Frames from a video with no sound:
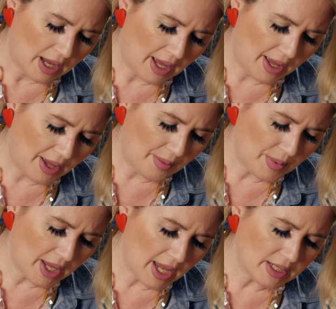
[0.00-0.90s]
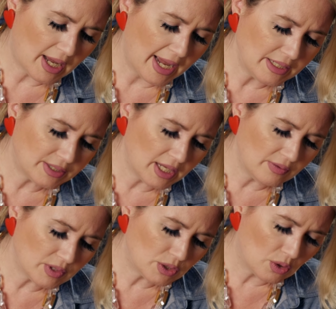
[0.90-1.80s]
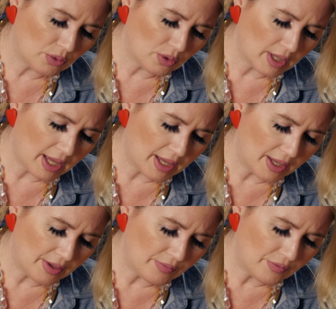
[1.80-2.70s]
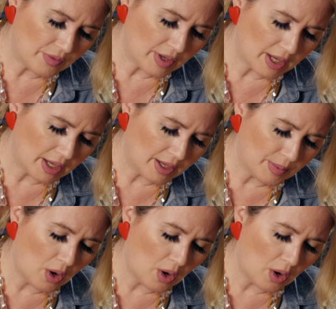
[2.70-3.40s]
Um, and I saved a total of um,